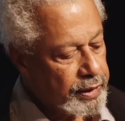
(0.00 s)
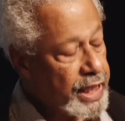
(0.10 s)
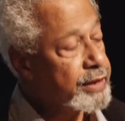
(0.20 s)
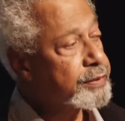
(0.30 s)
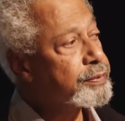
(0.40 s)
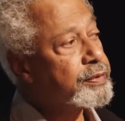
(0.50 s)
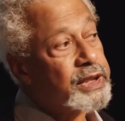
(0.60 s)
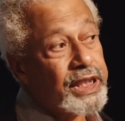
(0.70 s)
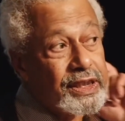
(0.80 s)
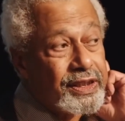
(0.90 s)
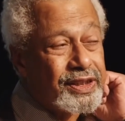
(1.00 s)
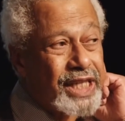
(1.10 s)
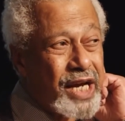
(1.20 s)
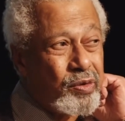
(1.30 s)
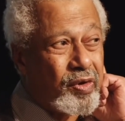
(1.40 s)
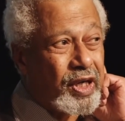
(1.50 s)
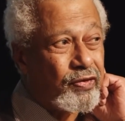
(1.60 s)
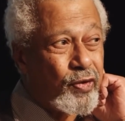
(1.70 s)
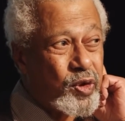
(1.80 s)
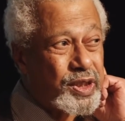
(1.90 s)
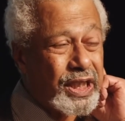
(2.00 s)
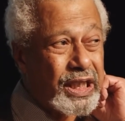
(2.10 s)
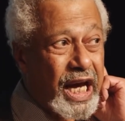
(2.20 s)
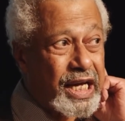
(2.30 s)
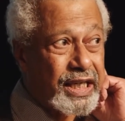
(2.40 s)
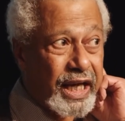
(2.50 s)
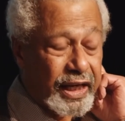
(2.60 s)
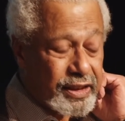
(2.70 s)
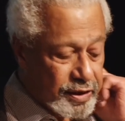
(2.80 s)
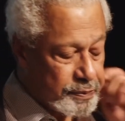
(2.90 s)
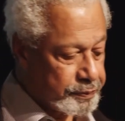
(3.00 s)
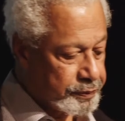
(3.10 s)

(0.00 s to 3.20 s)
Then, in January 1498,